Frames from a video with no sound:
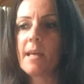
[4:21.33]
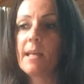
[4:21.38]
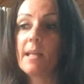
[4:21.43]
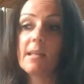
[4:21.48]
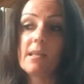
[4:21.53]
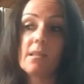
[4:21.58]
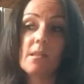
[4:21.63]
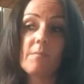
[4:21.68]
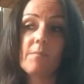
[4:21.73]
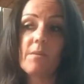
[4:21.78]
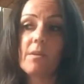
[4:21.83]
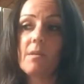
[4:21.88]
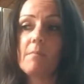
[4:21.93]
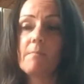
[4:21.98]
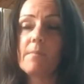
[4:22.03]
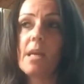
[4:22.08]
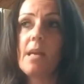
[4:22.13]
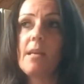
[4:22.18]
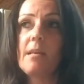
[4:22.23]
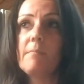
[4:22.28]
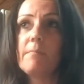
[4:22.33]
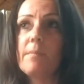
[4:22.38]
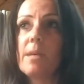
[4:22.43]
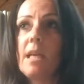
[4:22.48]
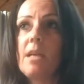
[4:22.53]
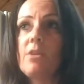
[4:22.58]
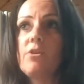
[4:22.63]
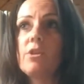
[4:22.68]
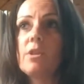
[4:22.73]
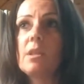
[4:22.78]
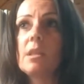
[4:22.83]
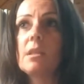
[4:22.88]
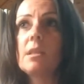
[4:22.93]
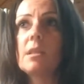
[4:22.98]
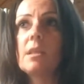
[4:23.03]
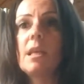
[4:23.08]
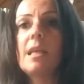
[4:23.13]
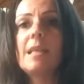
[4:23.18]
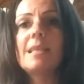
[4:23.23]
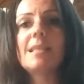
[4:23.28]
Elizabeth in Pride and
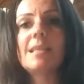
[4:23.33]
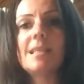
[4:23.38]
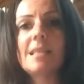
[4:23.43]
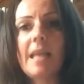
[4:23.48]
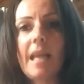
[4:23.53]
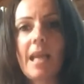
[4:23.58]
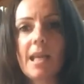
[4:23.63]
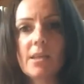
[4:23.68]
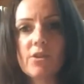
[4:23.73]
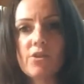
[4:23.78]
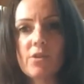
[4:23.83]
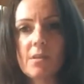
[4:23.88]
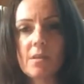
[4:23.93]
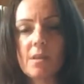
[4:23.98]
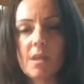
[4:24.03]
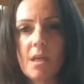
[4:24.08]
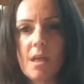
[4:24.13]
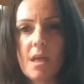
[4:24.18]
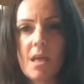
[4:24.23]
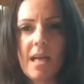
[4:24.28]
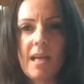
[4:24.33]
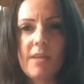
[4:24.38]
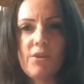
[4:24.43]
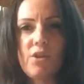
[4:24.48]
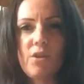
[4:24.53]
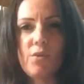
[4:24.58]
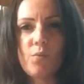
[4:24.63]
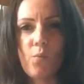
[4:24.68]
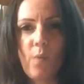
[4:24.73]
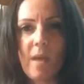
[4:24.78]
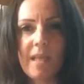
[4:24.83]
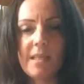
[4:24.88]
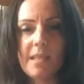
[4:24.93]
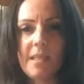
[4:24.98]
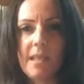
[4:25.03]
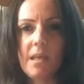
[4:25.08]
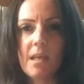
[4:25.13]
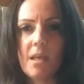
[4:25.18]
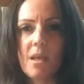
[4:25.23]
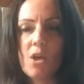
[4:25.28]
Prejudice is intelligent and she's
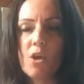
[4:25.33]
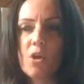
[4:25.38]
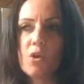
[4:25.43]
witty,